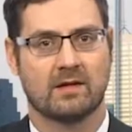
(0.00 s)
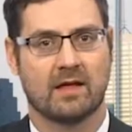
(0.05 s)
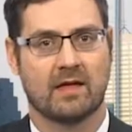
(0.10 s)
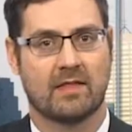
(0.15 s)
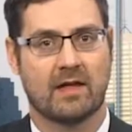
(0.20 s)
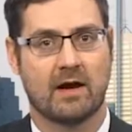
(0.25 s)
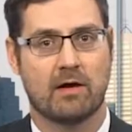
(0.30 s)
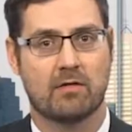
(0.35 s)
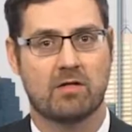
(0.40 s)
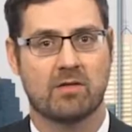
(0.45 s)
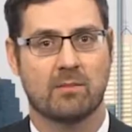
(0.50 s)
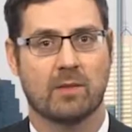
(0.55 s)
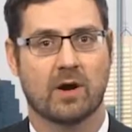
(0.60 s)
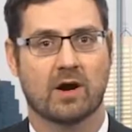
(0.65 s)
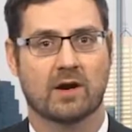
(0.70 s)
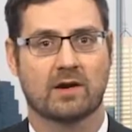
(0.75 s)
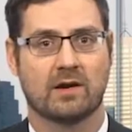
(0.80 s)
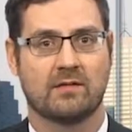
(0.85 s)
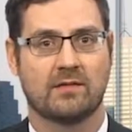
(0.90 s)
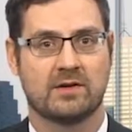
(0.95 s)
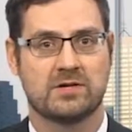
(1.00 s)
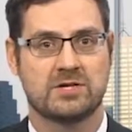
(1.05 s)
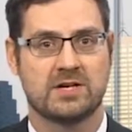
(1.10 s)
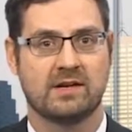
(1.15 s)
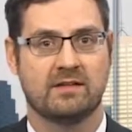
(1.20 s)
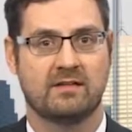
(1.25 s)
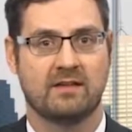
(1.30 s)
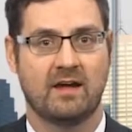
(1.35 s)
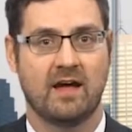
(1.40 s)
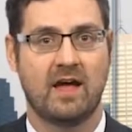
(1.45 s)
Now, the housing market in the
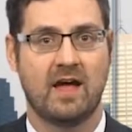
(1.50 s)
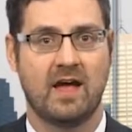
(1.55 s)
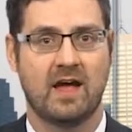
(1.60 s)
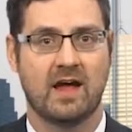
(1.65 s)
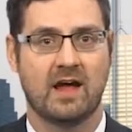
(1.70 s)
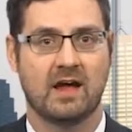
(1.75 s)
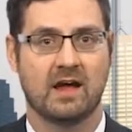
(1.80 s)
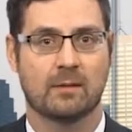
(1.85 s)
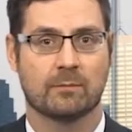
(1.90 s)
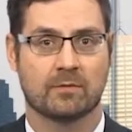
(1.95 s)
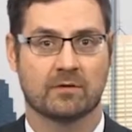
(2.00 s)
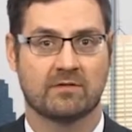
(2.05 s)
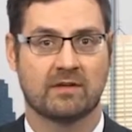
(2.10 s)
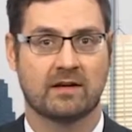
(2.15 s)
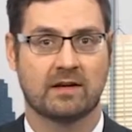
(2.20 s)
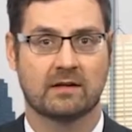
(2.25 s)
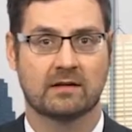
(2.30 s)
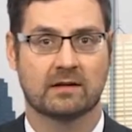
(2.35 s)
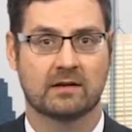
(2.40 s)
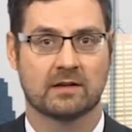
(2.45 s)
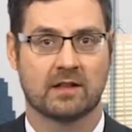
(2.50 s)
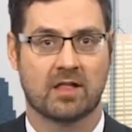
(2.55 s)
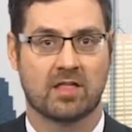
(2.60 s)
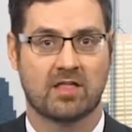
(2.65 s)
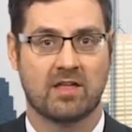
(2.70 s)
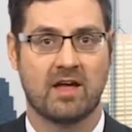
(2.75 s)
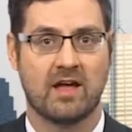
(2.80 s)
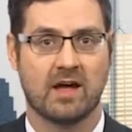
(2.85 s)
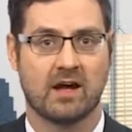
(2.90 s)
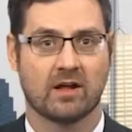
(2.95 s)
GTA, and particularly
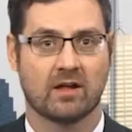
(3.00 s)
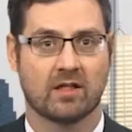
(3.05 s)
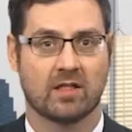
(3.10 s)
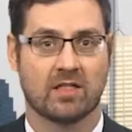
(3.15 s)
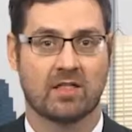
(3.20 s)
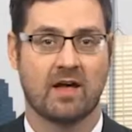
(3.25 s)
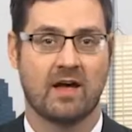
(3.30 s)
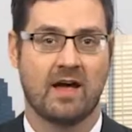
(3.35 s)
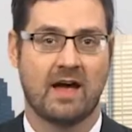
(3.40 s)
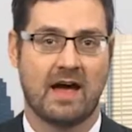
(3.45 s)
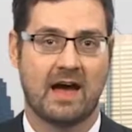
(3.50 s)
sales,